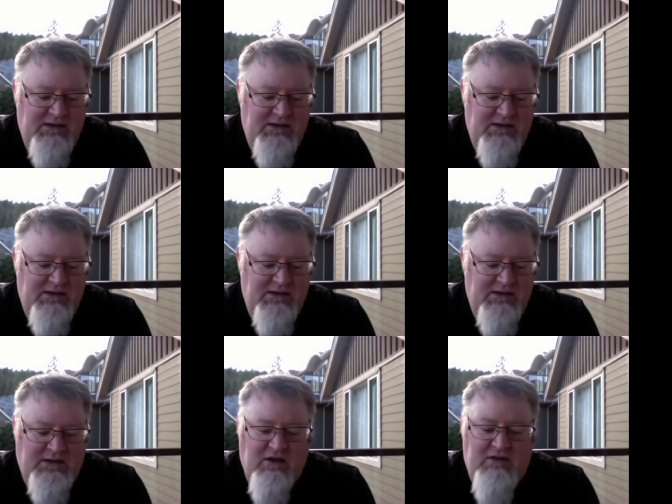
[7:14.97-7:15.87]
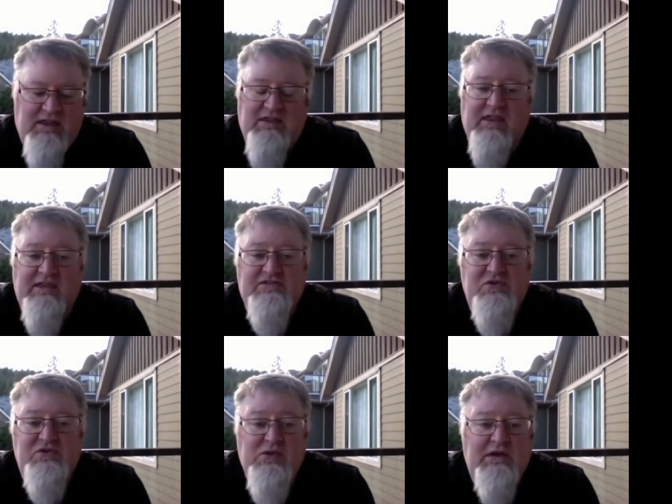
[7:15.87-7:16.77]
we tend not to think things
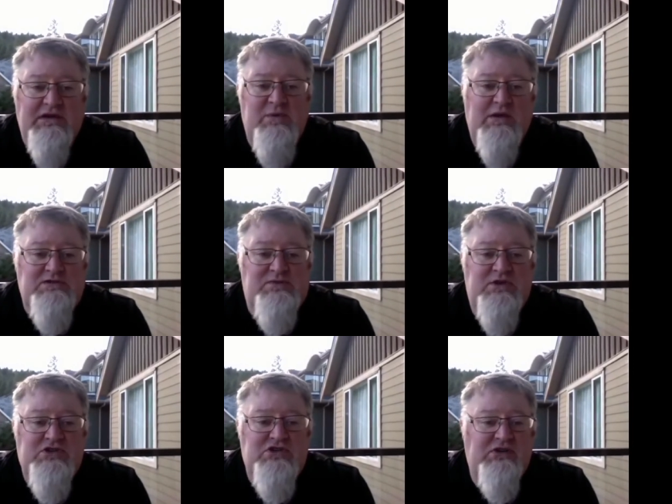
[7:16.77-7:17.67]
through as well as we should.